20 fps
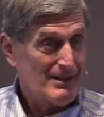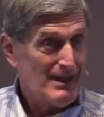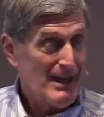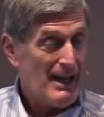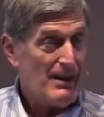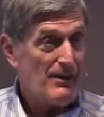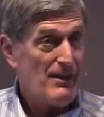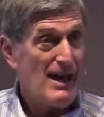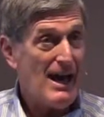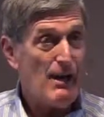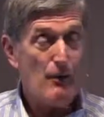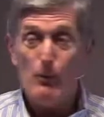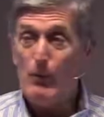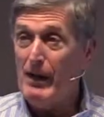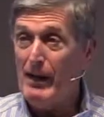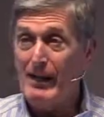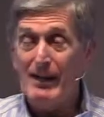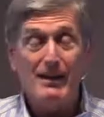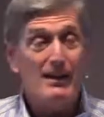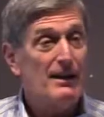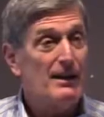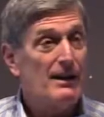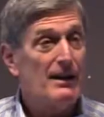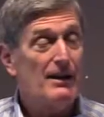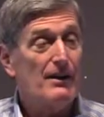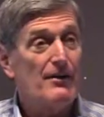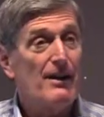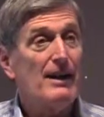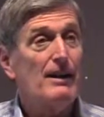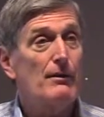And that way,
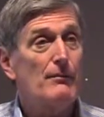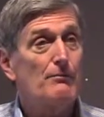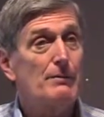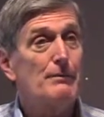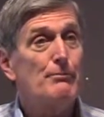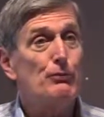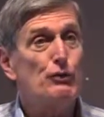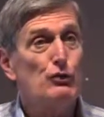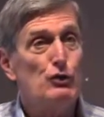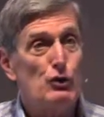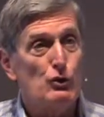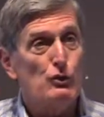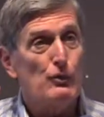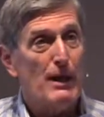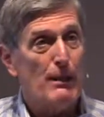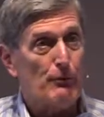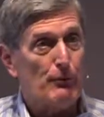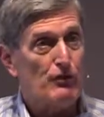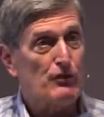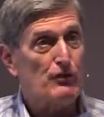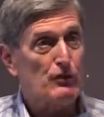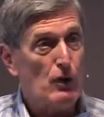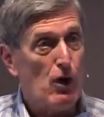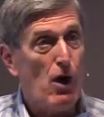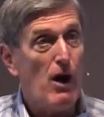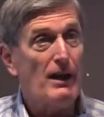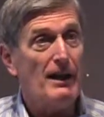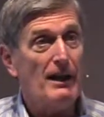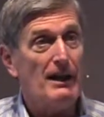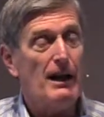people knew they were
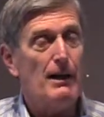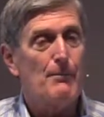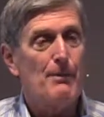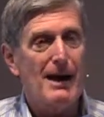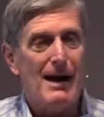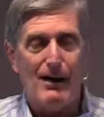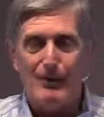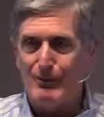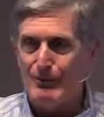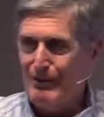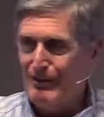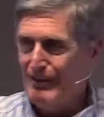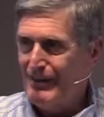talking about